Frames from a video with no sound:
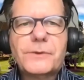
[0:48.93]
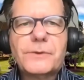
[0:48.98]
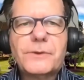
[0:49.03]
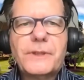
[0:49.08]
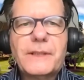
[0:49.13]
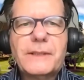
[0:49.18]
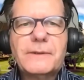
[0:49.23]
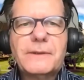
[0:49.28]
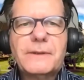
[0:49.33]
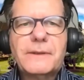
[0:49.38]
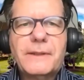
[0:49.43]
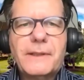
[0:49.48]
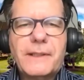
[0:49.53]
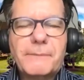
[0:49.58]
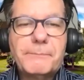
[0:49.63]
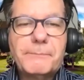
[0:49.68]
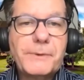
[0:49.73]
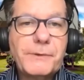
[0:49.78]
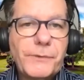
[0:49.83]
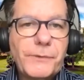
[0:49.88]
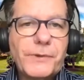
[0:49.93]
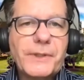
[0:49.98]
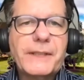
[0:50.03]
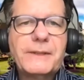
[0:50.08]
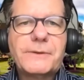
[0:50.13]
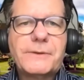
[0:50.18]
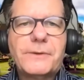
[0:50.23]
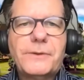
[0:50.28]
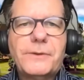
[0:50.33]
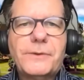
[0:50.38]

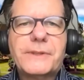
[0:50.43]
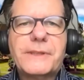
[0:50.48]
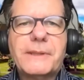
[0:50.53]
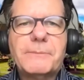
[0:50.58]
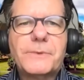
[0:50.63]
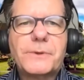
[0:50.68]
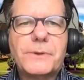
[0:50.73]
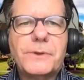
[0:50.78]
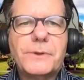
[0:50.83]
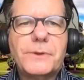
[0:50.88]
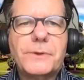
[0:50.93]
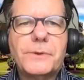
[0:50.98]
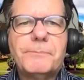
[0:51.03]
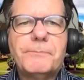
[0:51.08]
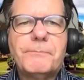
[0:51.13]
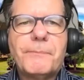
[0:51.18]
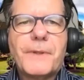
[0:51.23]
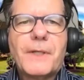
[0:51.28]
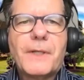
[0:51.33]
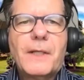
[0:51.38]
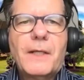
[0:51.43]
them to you,